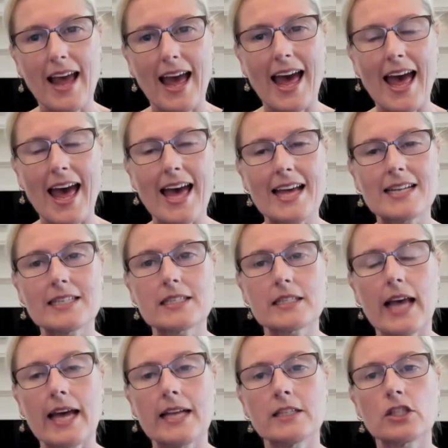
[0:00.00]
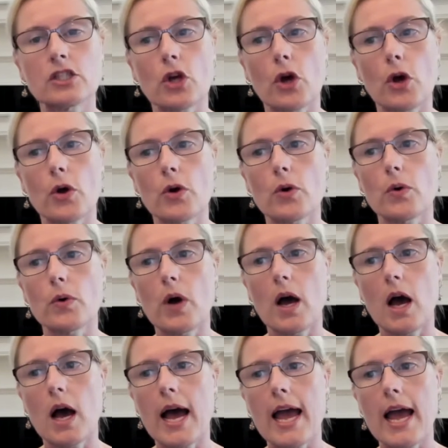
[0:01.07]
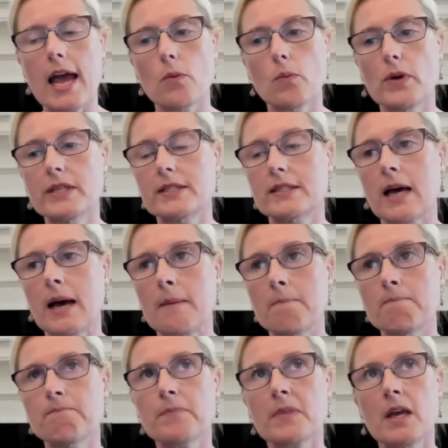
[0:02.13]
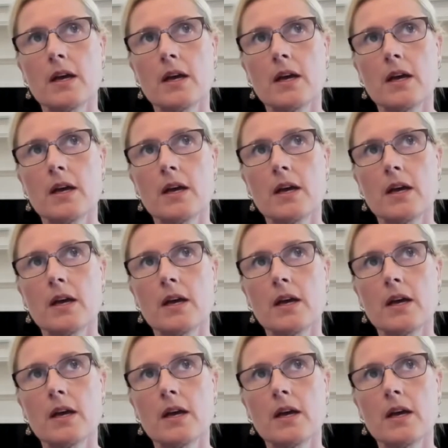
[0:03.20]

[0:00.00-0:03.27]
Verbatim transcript: And and so I, with some,